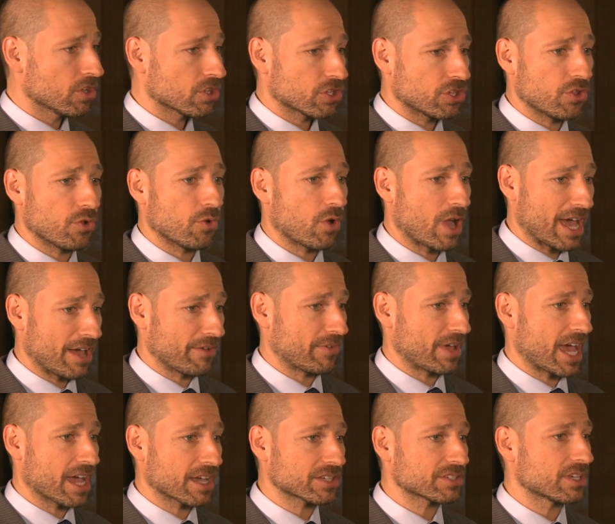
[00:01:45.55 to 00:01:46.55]
you have
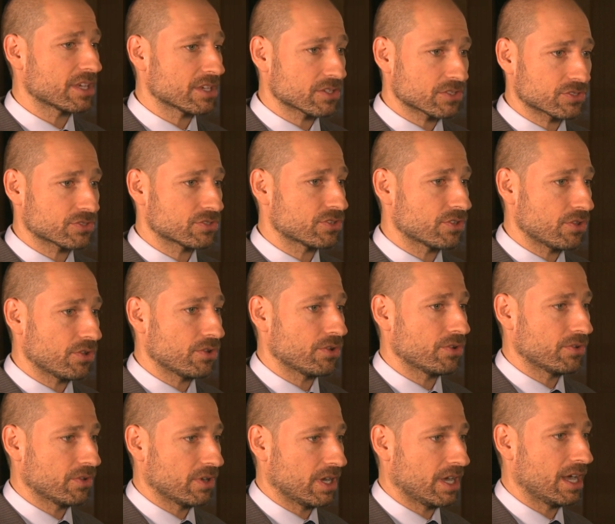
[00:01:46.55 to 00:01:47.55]
access
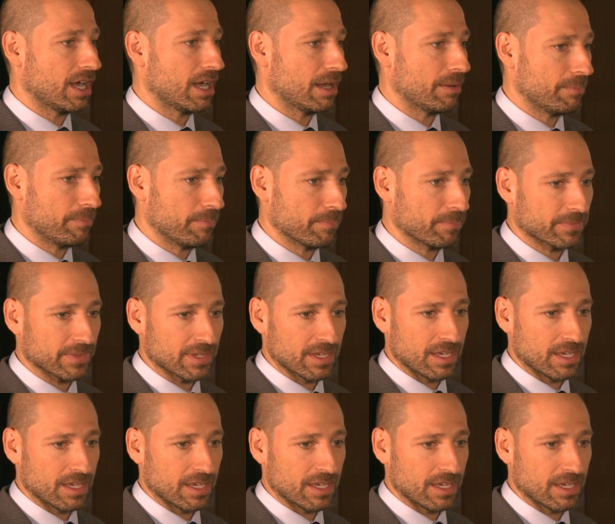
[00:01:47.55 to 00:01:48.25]
to um,